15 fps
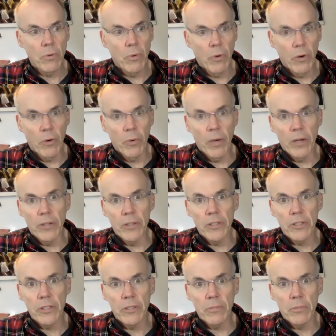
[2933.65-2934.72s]
oil
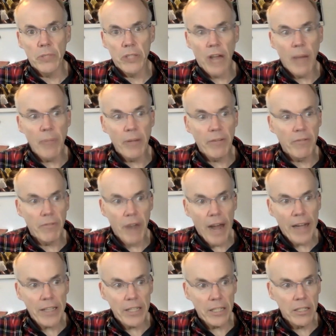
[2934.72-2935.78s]
wells and stopping
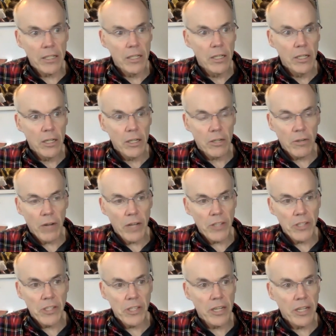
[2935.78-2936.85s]
fracking across
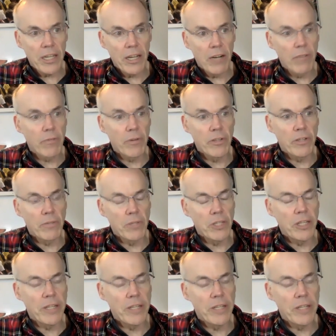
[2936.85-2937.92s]
the state of California, which
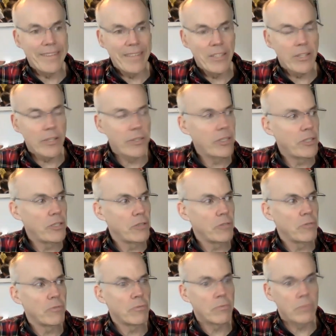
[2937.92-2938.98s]
he could easily
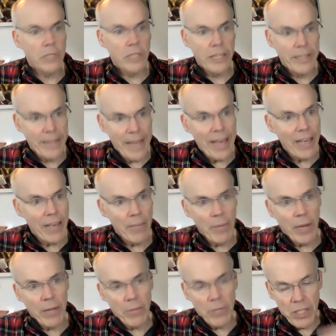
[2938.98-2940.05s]
do today
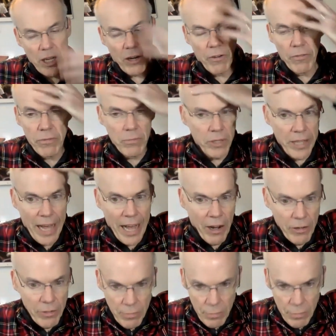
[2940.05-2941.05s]
by himself without